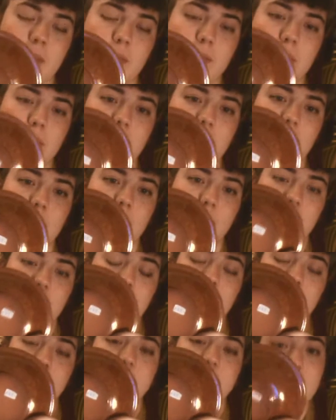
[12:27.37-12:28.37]
by looking
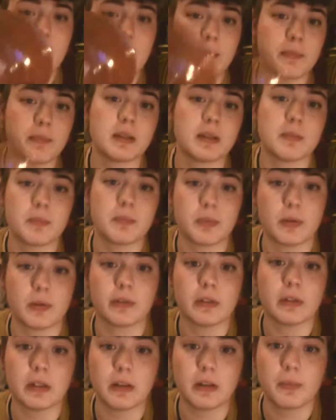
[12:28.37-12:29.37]
at the stamp. It's
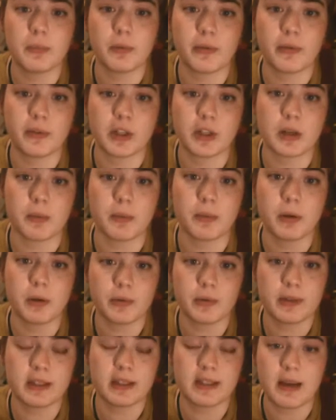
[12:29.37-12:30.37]
a professional
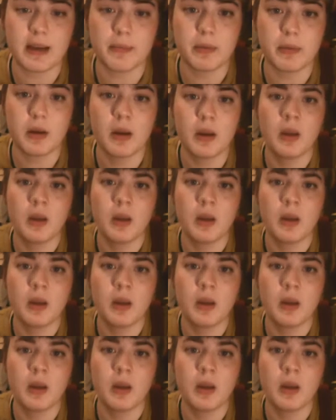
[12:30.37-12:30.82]
pottery stamp.